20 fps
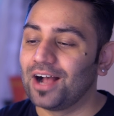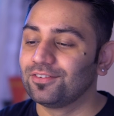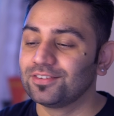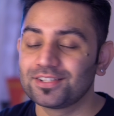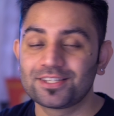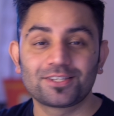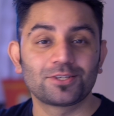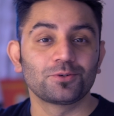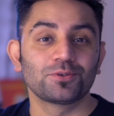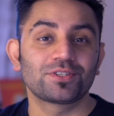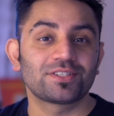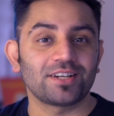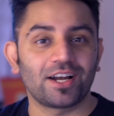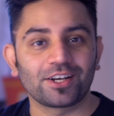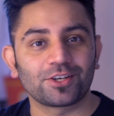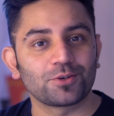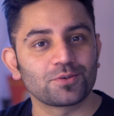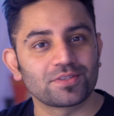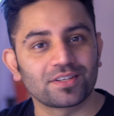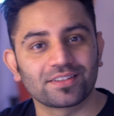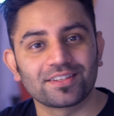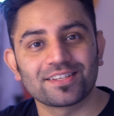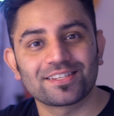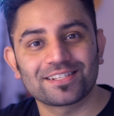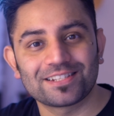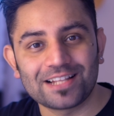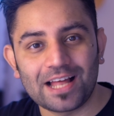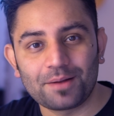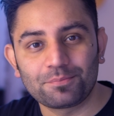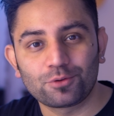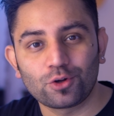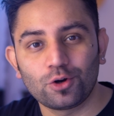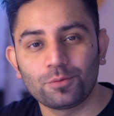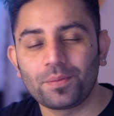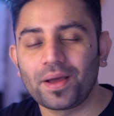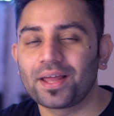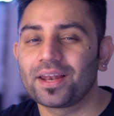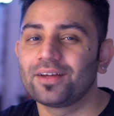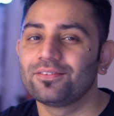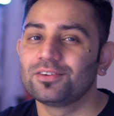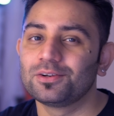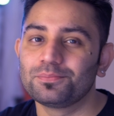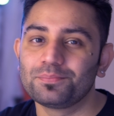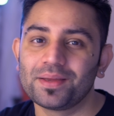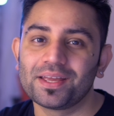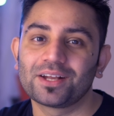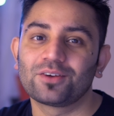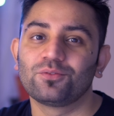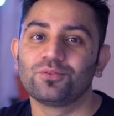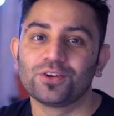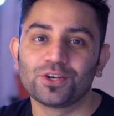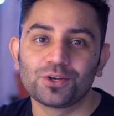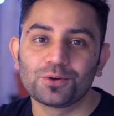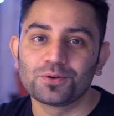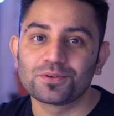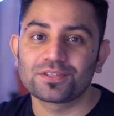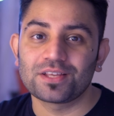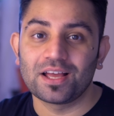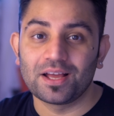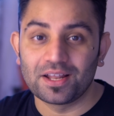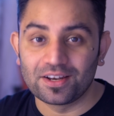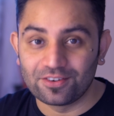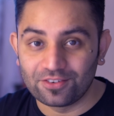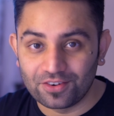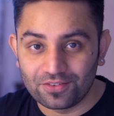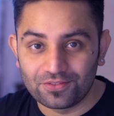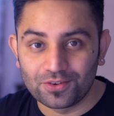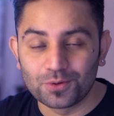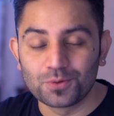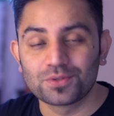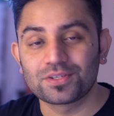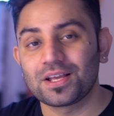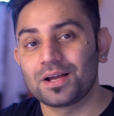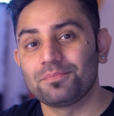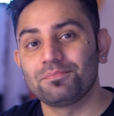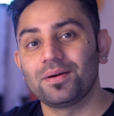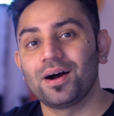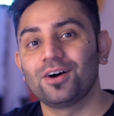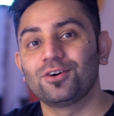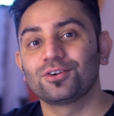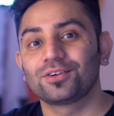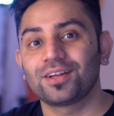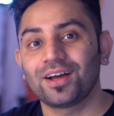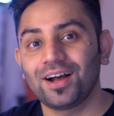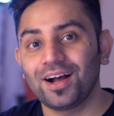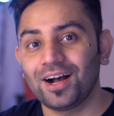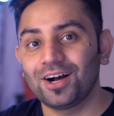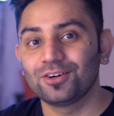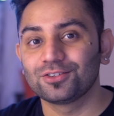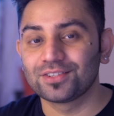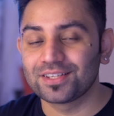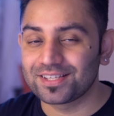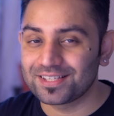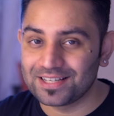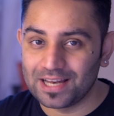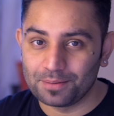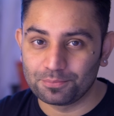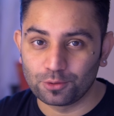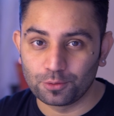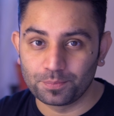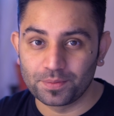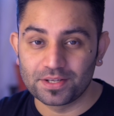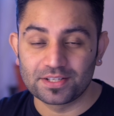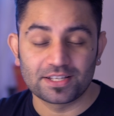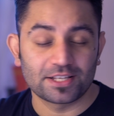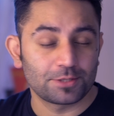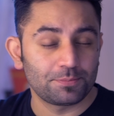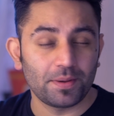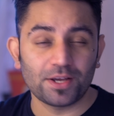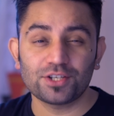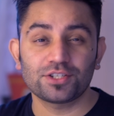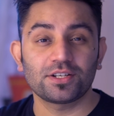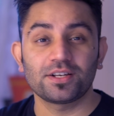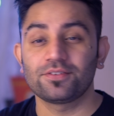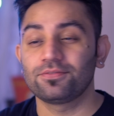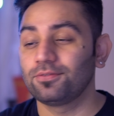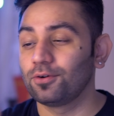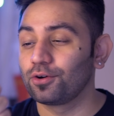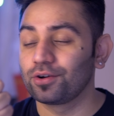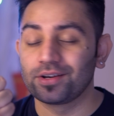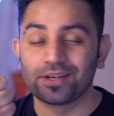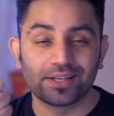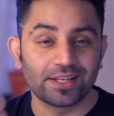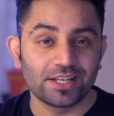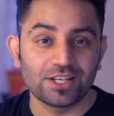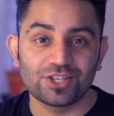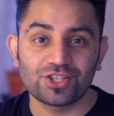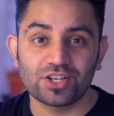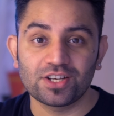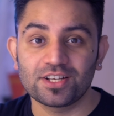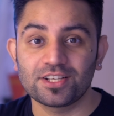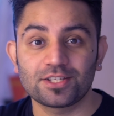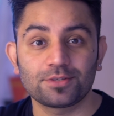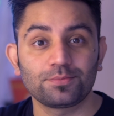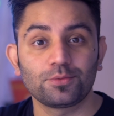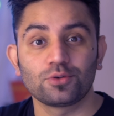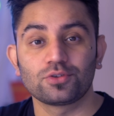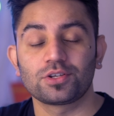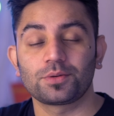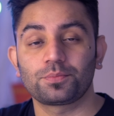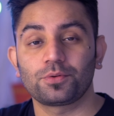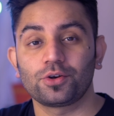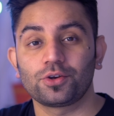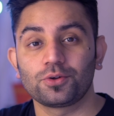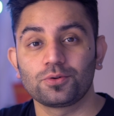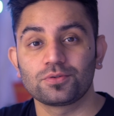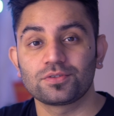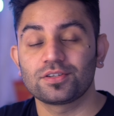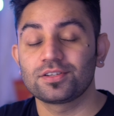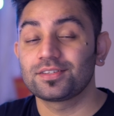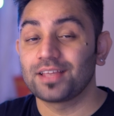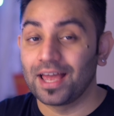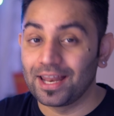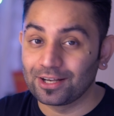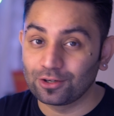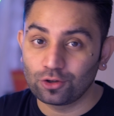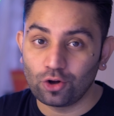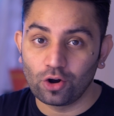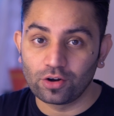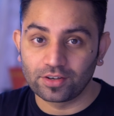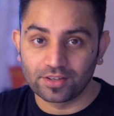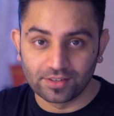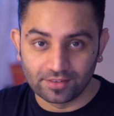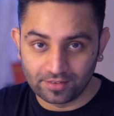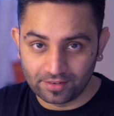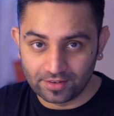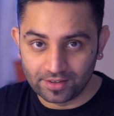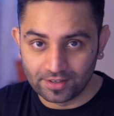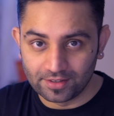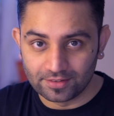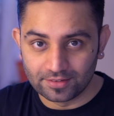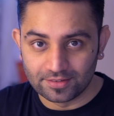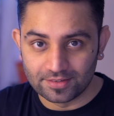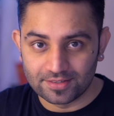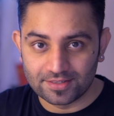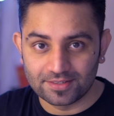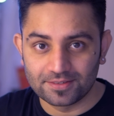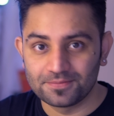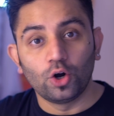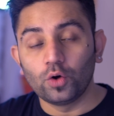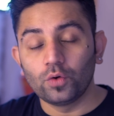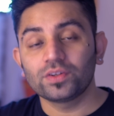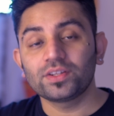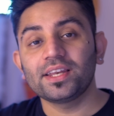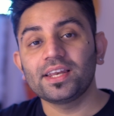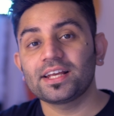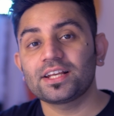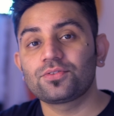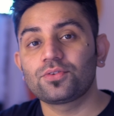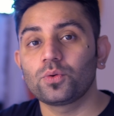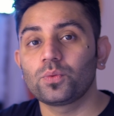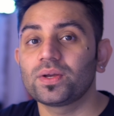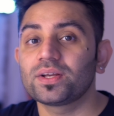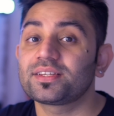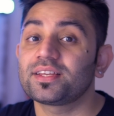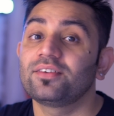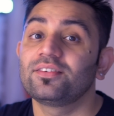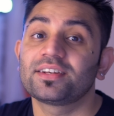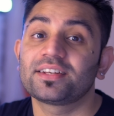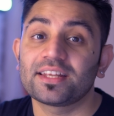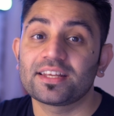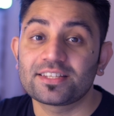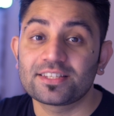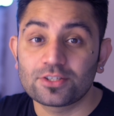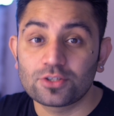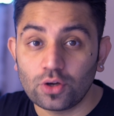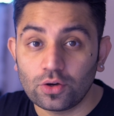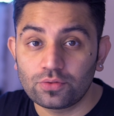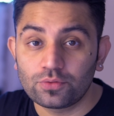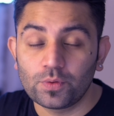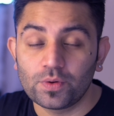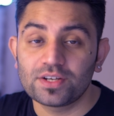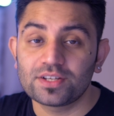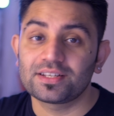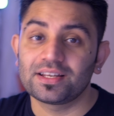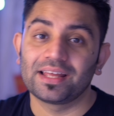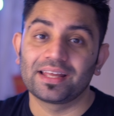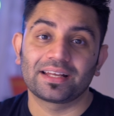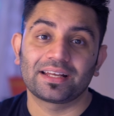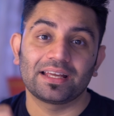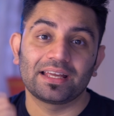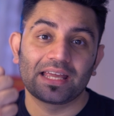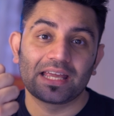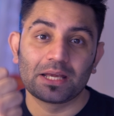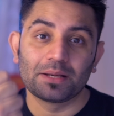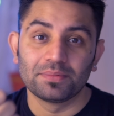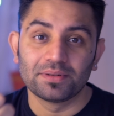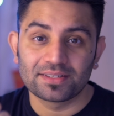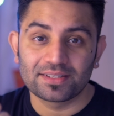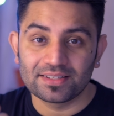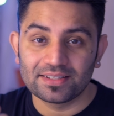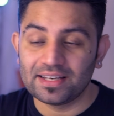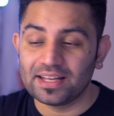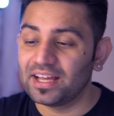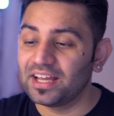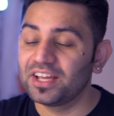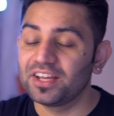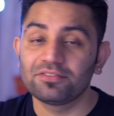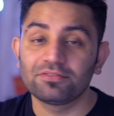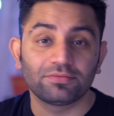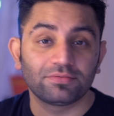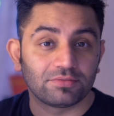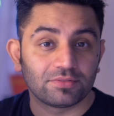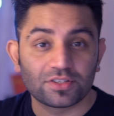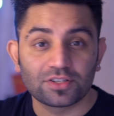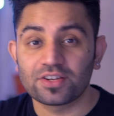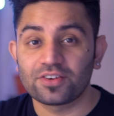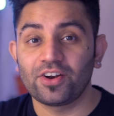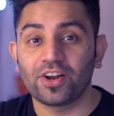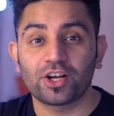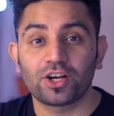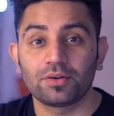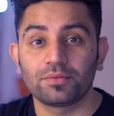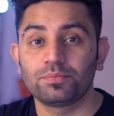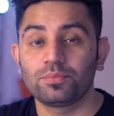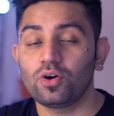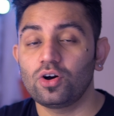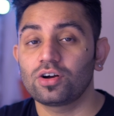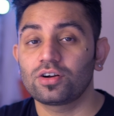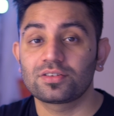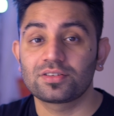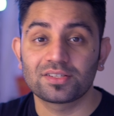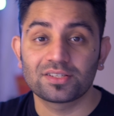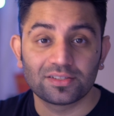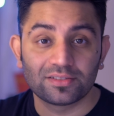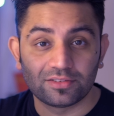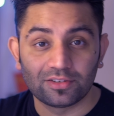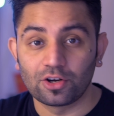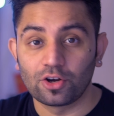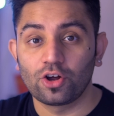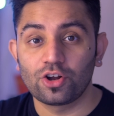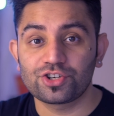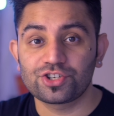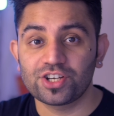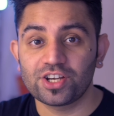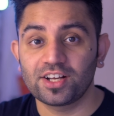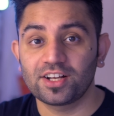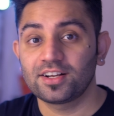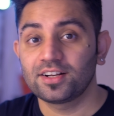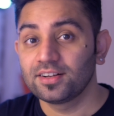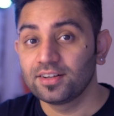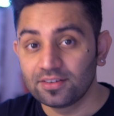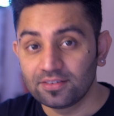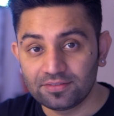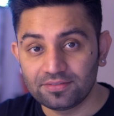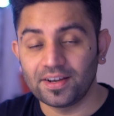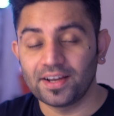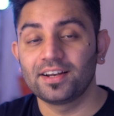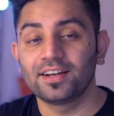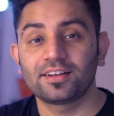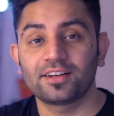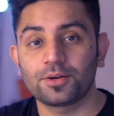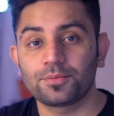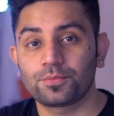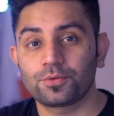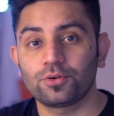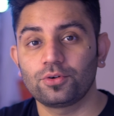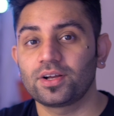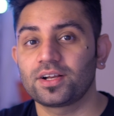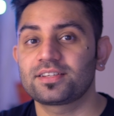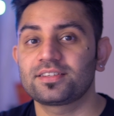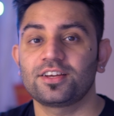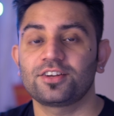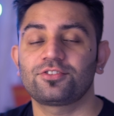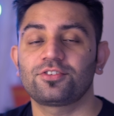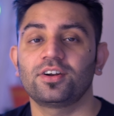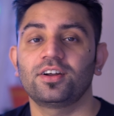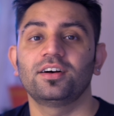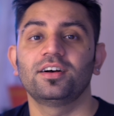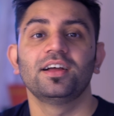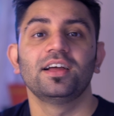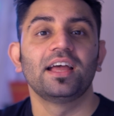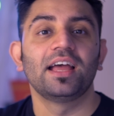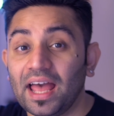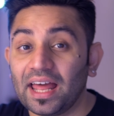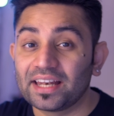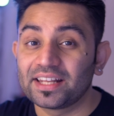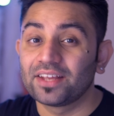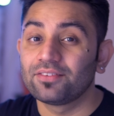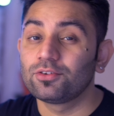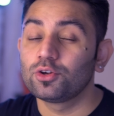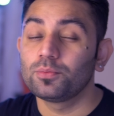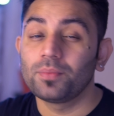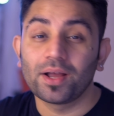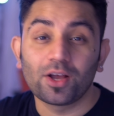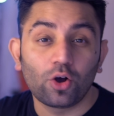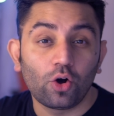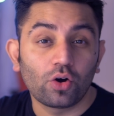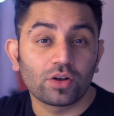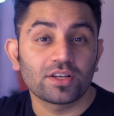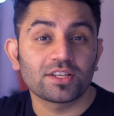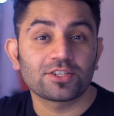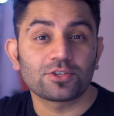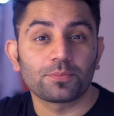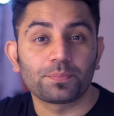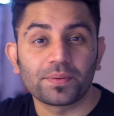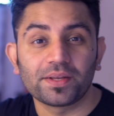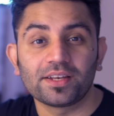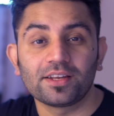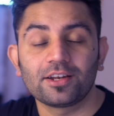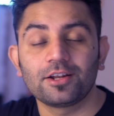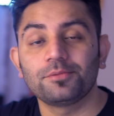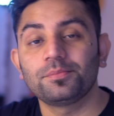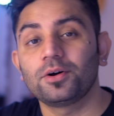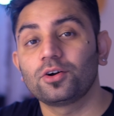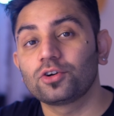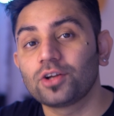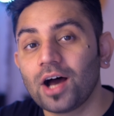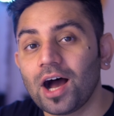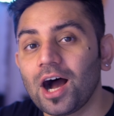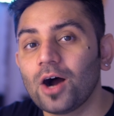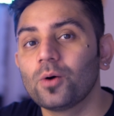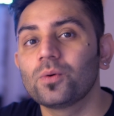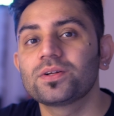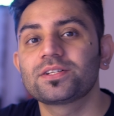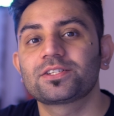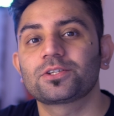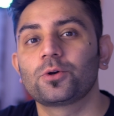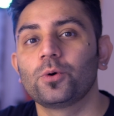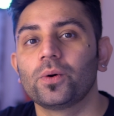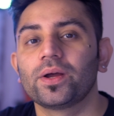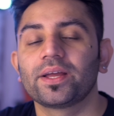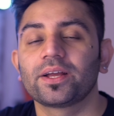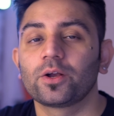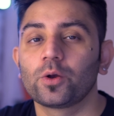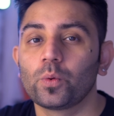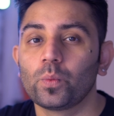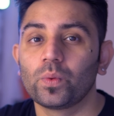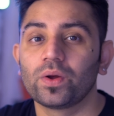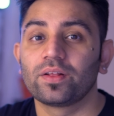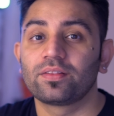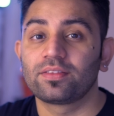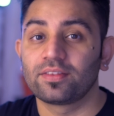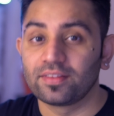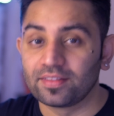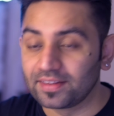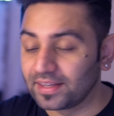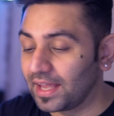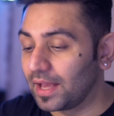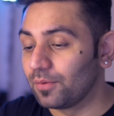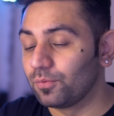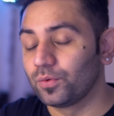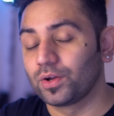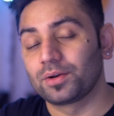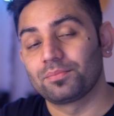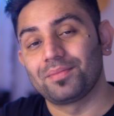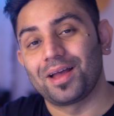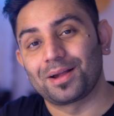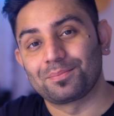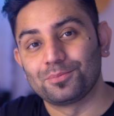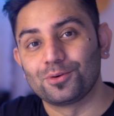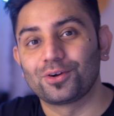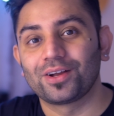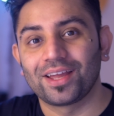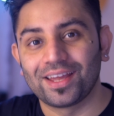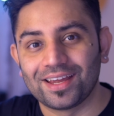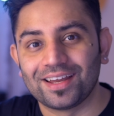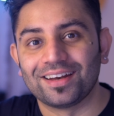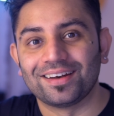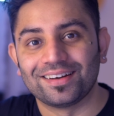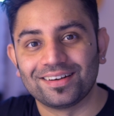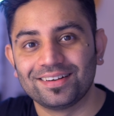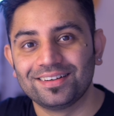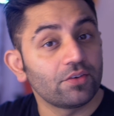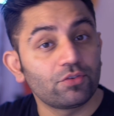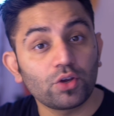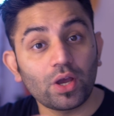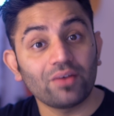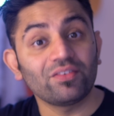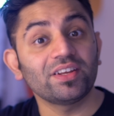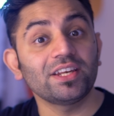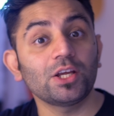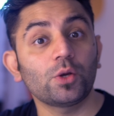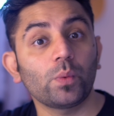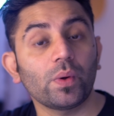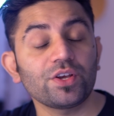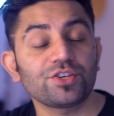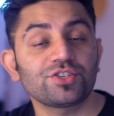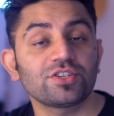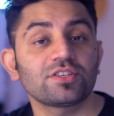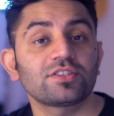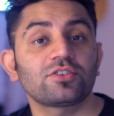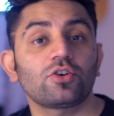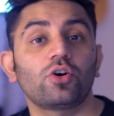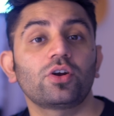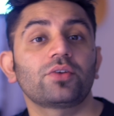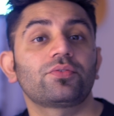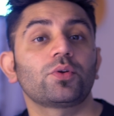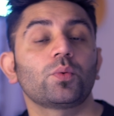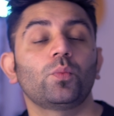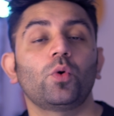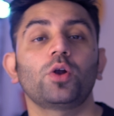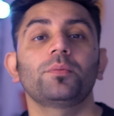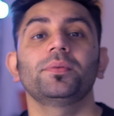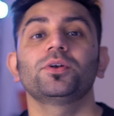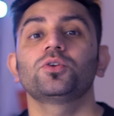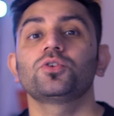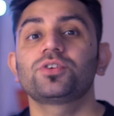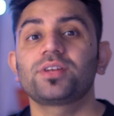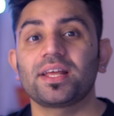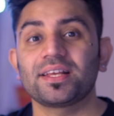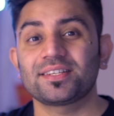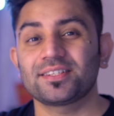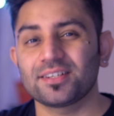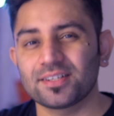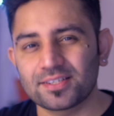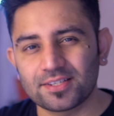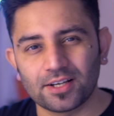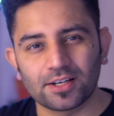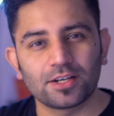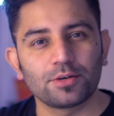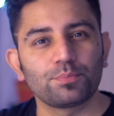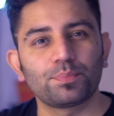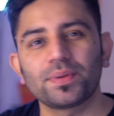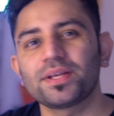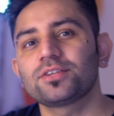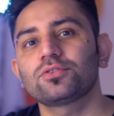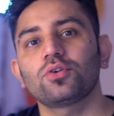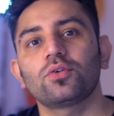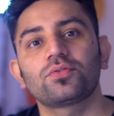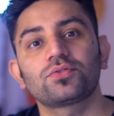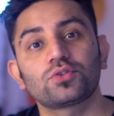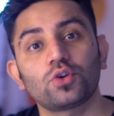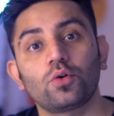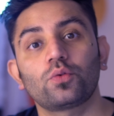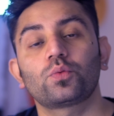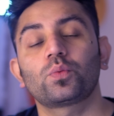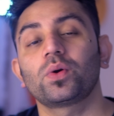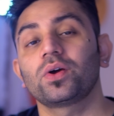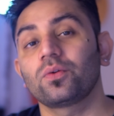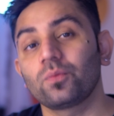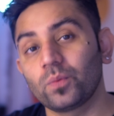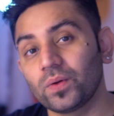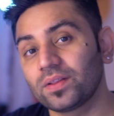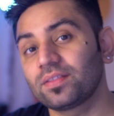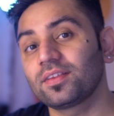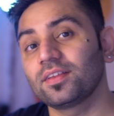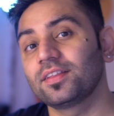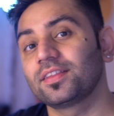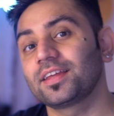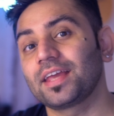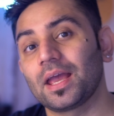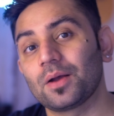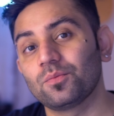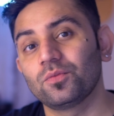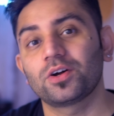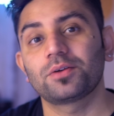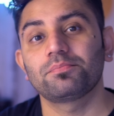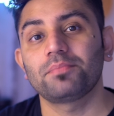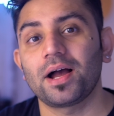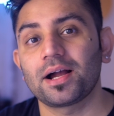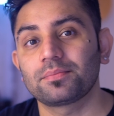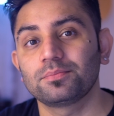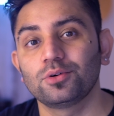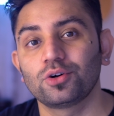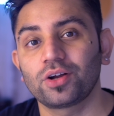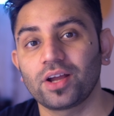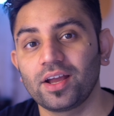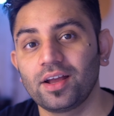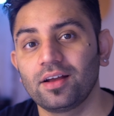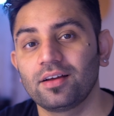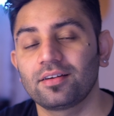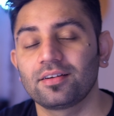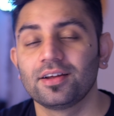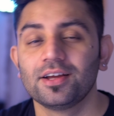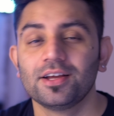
will soon start using this laptop and I will make videos and reviews about how this laptop is, especially for DJs, music producers and content creators. Over the next few weeks, I will test softwares like Ableton Live, Recordbox, Logic, Final Cut Pro, etc. and give you my honest opinion about how it's going with the M1 MacBook Air. If you have any questions or if you want me to test a certain piece of software with the M1 MacBook Air,